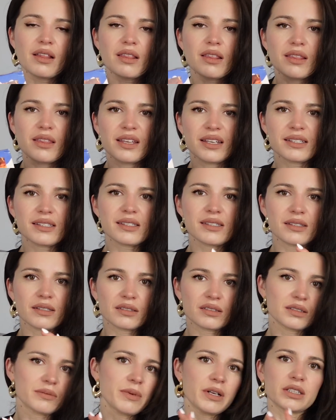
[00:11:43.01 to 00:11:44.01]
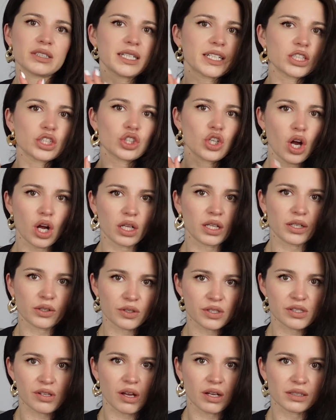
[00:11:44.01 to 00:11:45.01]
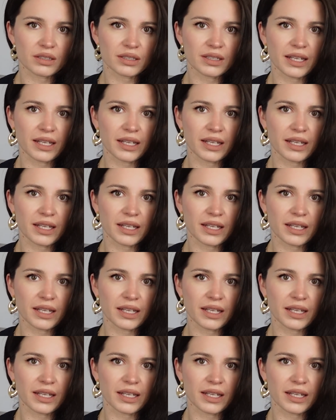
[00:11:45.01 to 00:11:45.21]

This smells like a chocolate croissant,